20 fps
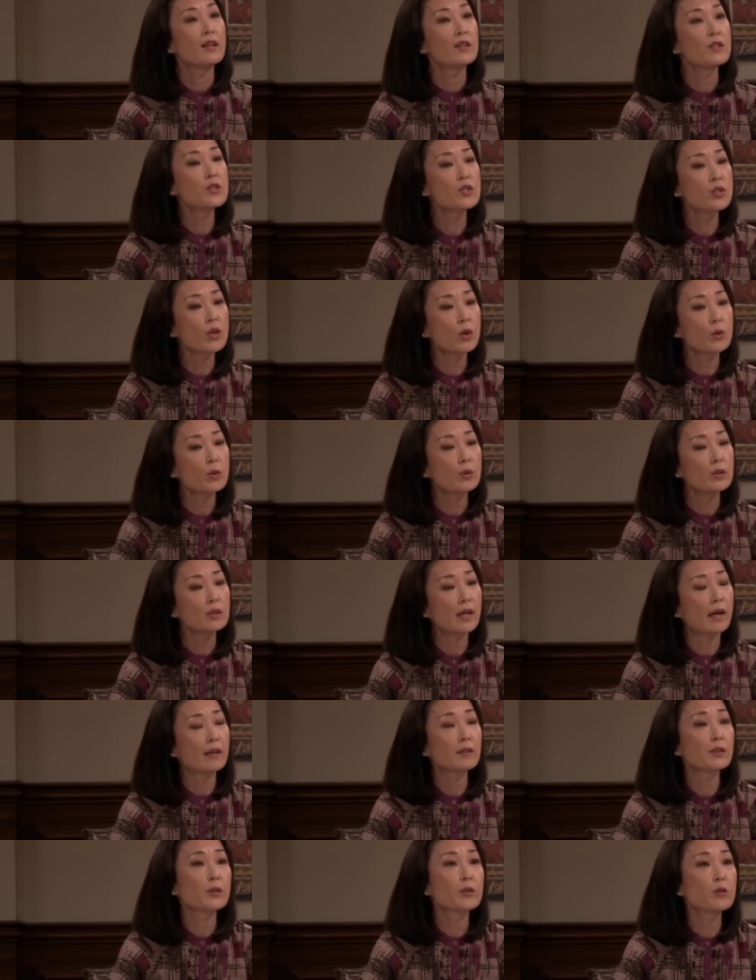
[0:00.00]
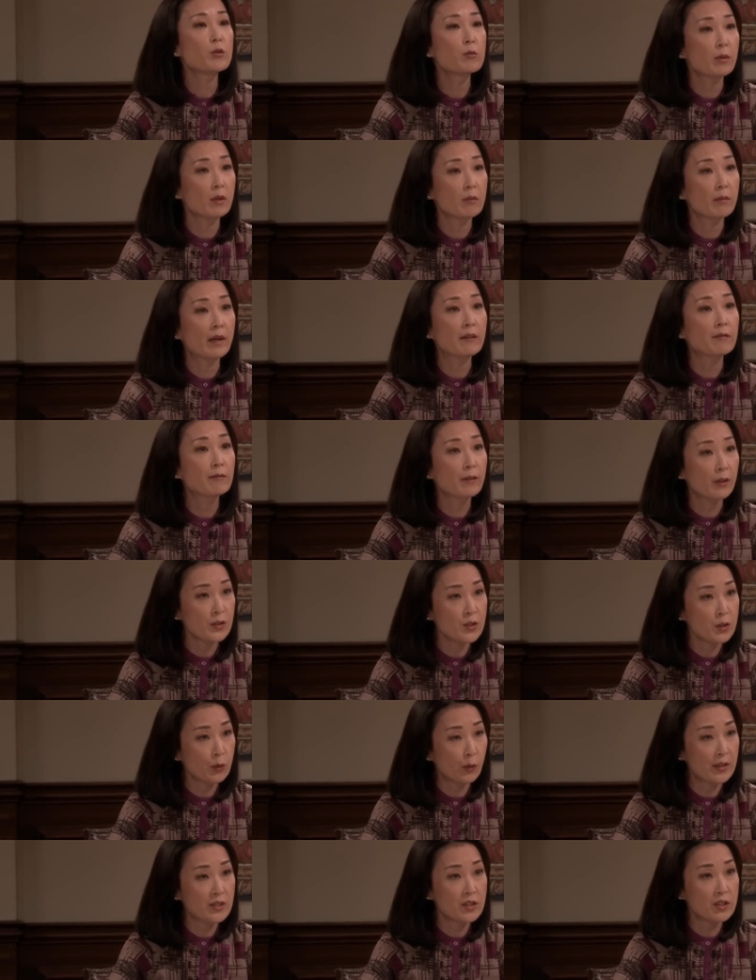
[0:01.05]
So, Dr. Cooper, my
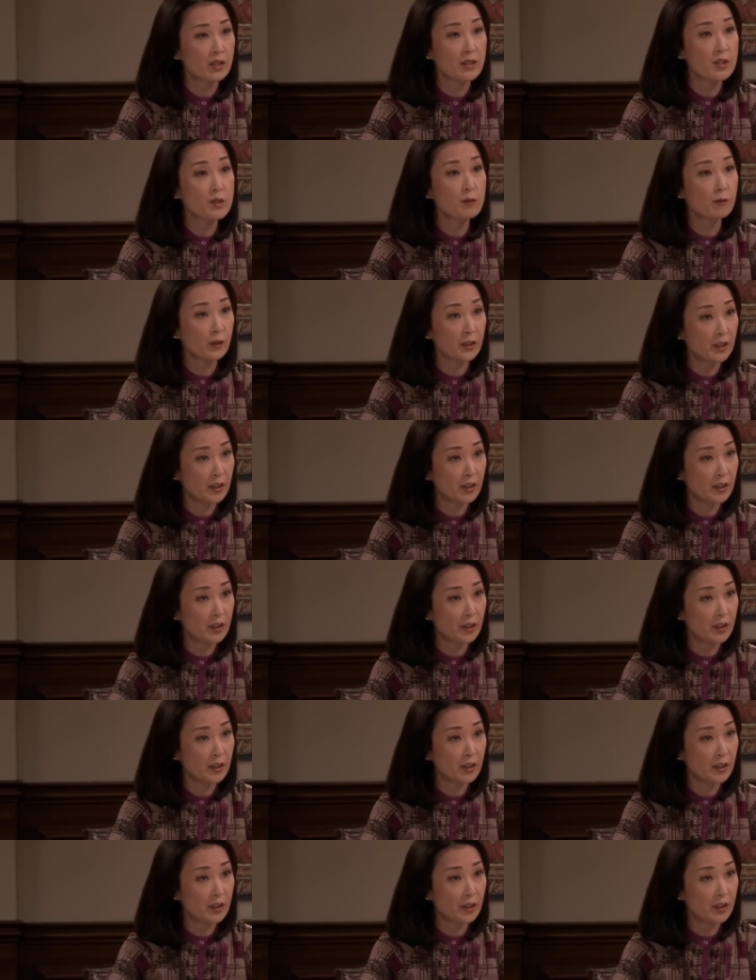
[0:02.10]
first question is for